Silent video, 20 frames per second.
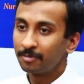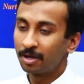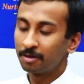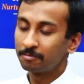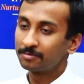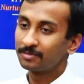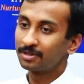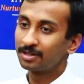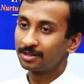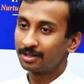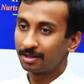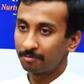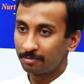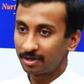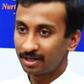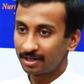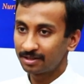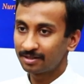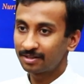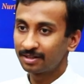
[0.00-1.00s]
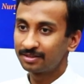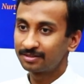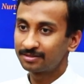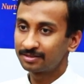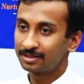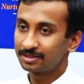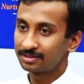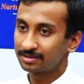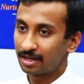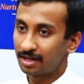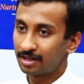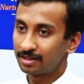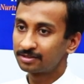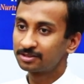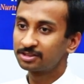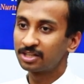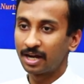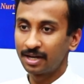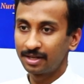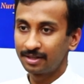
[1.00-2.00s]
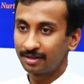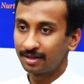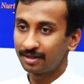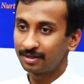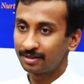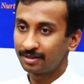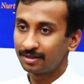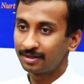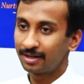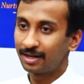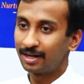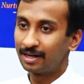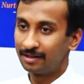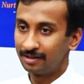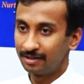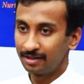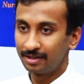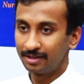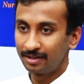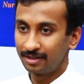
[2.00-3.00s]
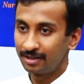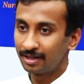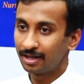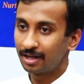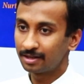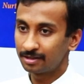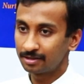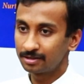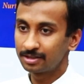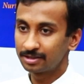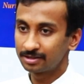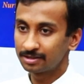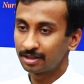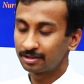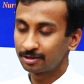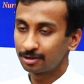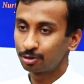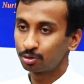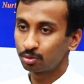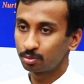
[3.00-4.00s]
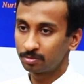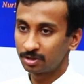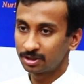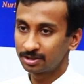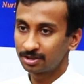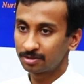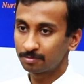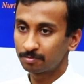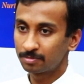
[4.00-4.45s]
Ma'am, the main countries are China and India. These are the two major